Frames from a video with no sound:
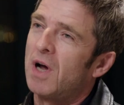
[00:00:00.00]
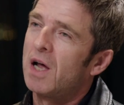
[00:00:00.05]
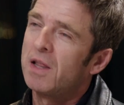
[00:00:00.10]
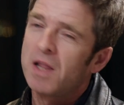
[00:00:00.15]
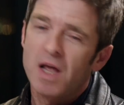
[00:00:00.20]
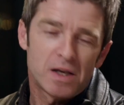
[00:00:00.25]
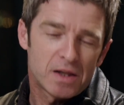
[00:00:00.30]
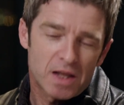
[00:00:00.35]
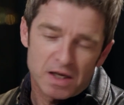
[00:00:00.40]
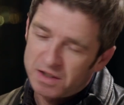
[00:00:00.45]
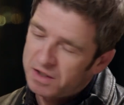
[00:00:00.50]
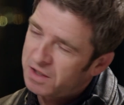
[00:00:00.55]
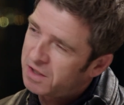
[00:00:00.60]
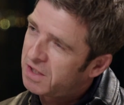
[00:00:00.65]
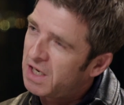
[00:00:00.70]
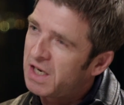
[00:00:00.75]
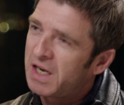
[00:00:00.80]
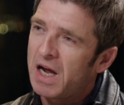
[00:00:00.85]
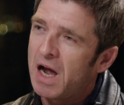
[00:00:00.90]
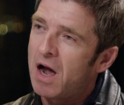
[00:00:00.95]
and then they
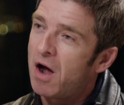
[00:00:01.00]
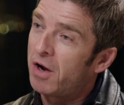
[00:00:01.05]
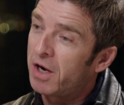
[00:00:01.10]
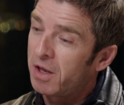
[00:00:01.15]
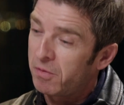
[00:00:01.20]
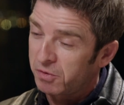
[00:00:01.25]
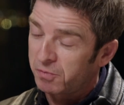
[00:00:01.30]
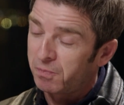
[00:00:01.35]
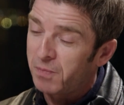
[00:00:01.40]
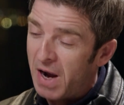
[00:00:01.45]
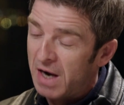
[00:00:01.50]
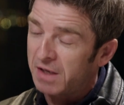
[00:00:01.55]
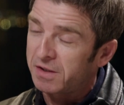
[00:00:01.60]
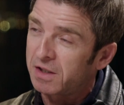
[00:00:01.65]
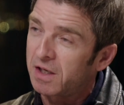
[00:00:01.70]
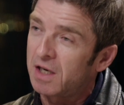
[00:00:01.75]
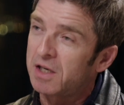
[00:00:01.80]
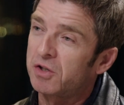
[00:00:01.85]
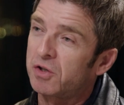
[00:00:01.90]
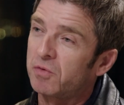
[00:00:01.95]
stick it out, and it was backs
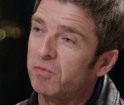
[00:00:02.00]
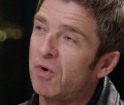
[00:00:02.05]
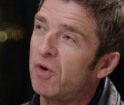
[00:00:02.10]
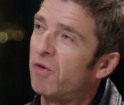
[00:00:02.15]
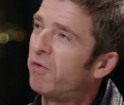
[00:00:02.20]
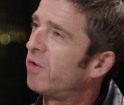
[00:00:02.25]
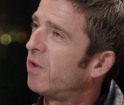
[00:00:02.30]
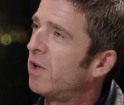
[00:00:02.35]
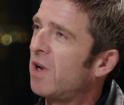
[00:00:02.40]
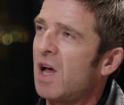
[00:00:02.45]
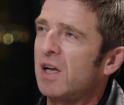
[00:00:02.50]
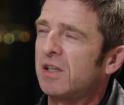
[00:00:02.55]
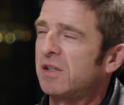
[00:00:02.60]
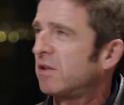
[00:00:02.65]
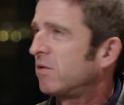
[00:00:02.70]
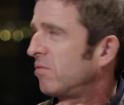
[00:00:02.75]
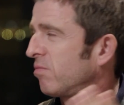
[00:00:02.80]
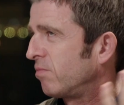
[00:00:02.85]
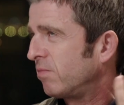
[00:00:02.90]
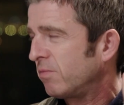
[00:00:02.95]
against the wall for the
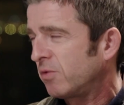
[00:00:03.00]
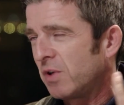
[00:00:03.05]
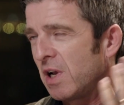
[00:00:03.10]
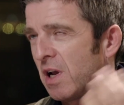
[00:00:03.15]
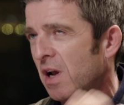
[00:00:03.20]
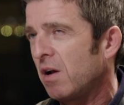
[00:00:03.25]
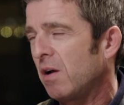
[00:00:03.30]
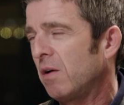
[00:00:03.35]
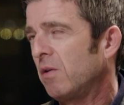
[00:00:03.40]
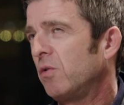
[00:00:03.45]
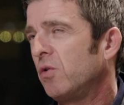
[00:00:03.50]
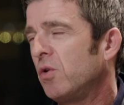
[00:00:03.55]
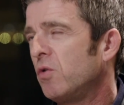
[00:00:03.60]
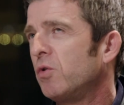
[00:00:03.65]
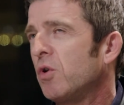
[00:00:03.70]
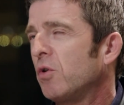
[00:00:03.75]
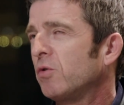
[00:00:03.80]
last who